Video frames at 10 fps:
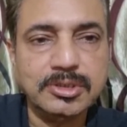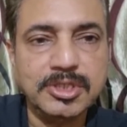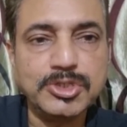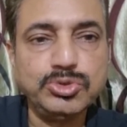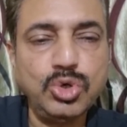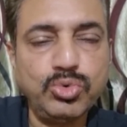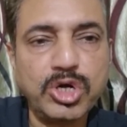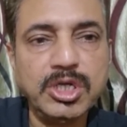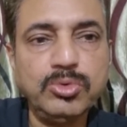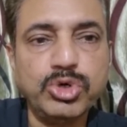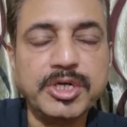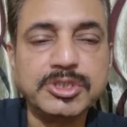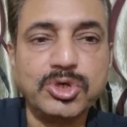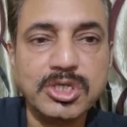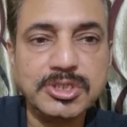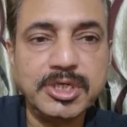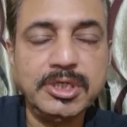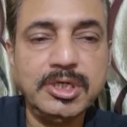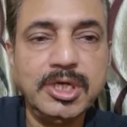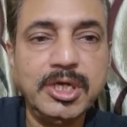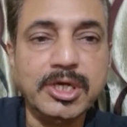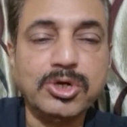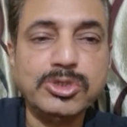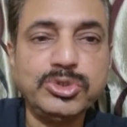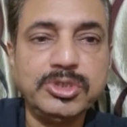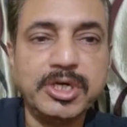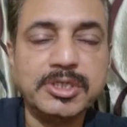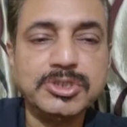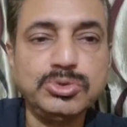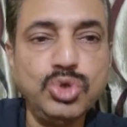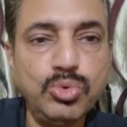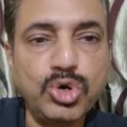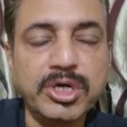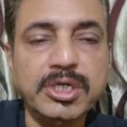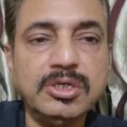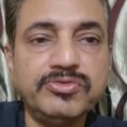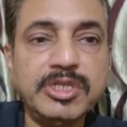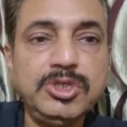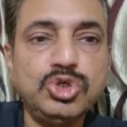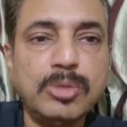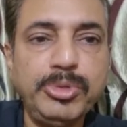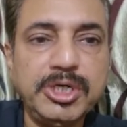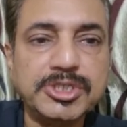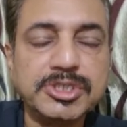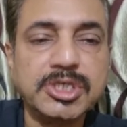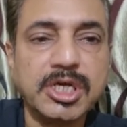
There is no warning for its onset, and also there is no warning when the complications